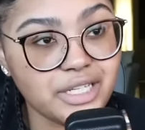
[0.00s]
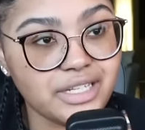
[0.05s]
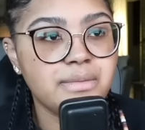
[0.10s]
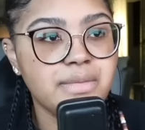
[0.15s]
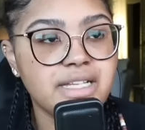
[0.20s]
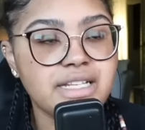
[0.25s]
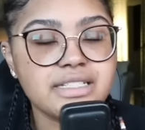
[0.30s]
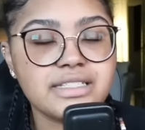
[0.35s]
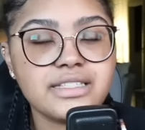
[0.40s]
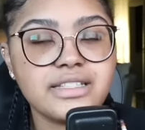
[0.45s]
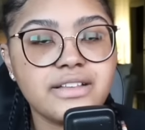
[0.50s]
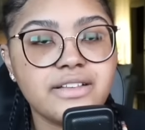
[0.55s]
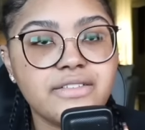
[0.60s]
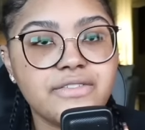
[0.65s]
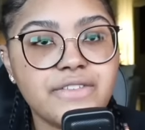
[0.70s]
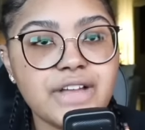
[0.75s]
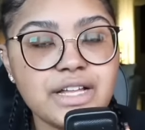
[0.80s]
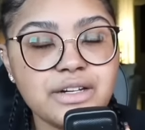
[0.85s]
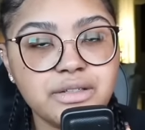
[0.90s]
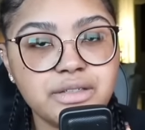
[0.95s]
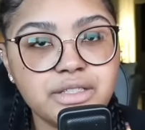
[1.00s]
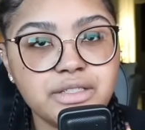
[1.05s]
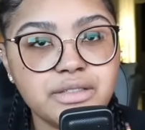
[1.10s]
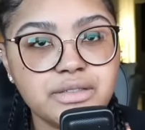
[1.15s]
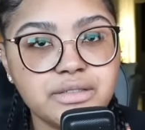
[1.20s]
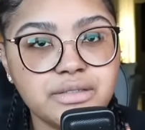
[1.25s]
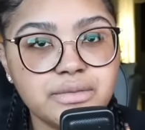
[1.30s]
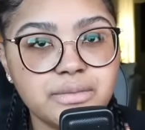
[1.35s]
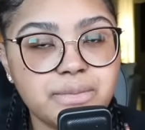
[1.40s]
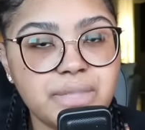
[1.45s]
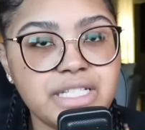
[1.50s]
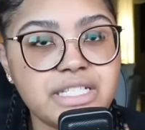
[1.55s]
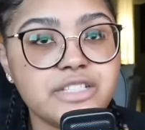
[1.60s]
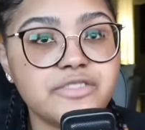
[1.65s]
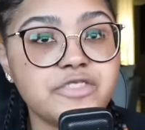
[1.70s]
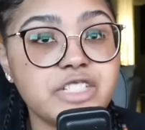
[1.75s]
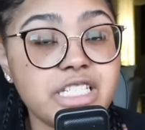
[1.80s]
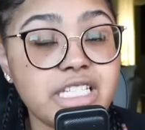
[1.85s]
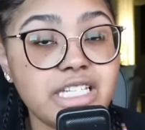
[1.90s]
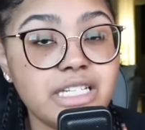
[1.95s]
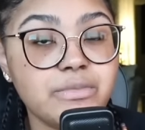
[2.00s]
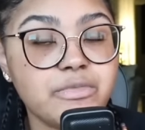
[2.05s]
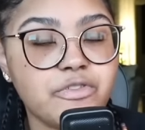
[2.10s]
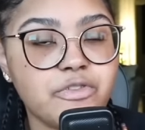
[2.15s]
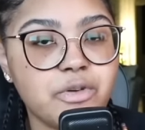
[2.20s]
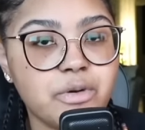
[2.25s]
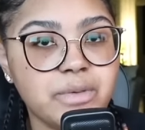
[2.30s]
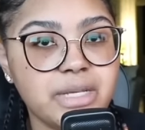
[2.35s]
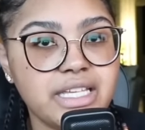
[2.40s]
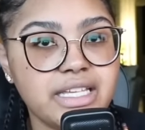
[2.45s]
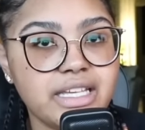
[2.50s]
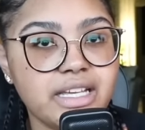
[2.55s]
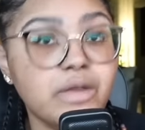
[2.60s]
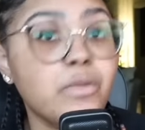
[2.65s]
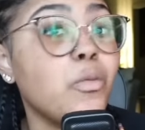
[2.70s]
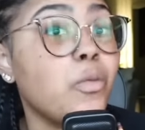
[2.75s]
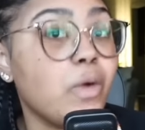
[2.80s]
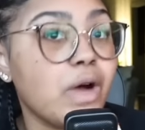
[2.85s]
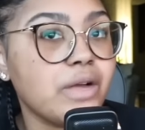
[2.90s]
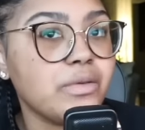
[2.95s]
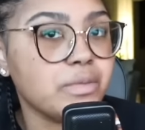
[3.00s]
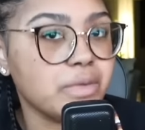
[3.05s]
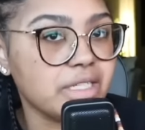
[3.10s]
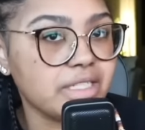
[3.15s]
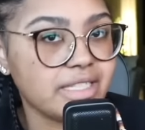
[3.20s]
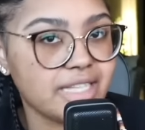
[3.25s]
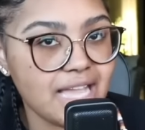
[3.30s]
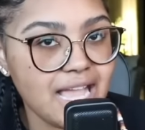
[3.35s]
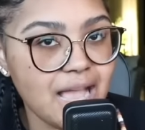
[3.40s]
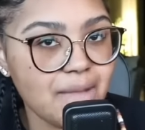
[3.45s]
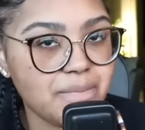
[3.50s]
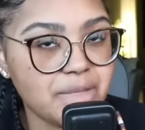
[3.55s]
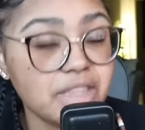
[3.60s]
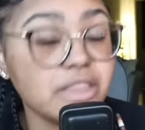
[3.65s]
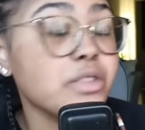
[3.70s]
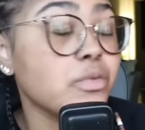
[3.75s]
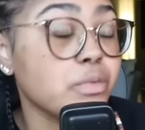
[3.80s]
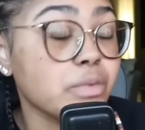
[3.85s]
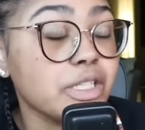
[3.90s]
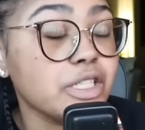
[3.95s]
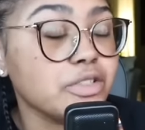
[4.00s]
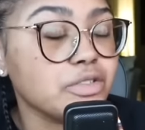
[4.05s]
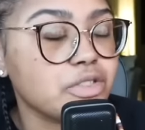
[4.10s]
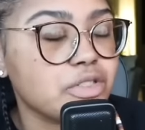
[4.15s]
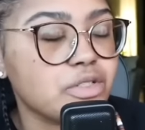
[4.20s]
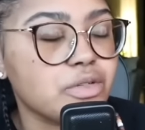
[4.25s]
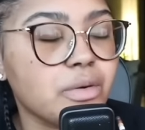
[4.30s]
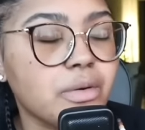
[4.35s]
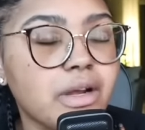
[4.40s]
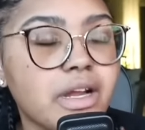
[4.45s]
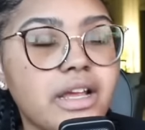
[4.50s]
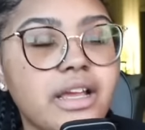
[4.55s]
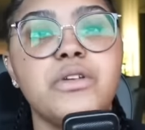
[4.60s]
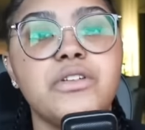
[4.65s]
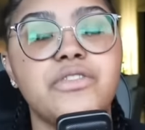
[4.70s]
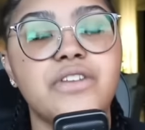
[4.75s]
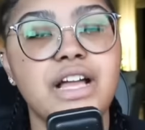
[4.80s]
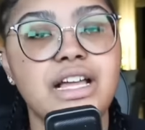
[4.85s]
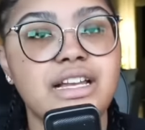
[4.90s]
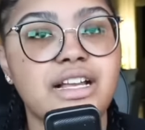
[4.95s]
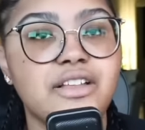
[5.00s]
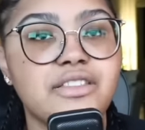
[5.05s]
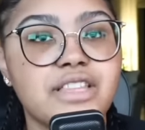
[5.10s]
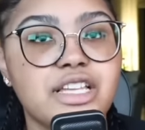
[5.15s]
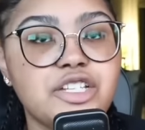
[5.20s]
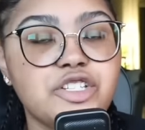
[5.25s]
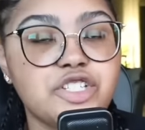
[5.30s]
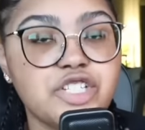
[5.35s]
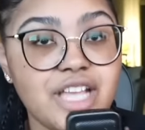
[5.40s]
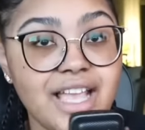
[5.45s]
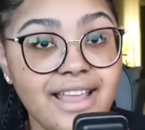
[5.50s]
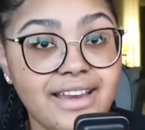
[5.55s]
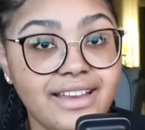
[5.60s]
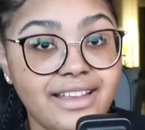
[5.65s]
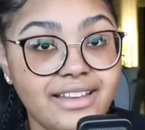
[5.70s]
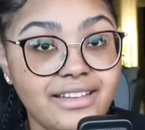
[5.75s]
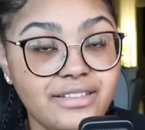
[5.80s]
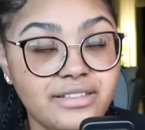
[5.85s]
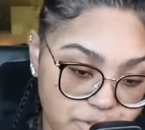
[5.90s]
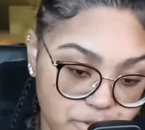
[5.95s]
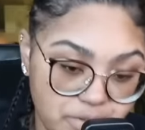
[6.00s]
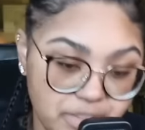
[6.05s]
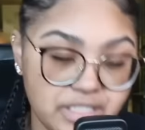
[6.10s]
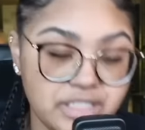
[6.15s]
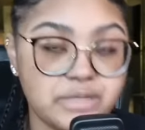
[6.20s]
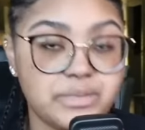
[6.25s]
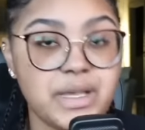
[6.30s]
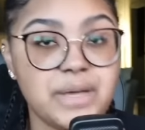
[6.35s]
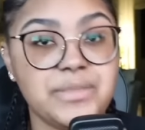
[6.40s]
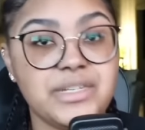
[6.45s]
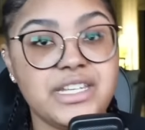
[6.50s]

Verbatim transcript: Because the final little piece of tea before we get what really happened, the real story, we find out that Shannon, Jordan's baby